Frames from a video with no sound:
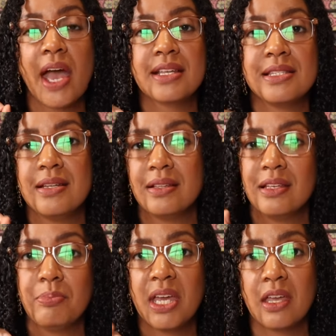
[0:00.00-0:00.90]

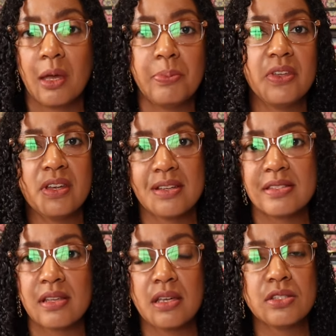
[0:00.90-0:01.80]
accidentally pick up the
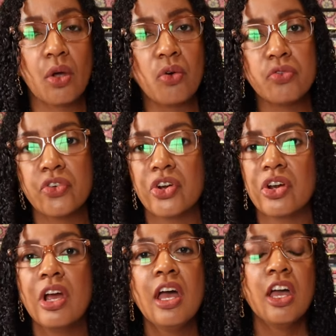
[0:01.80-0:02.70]
next size over,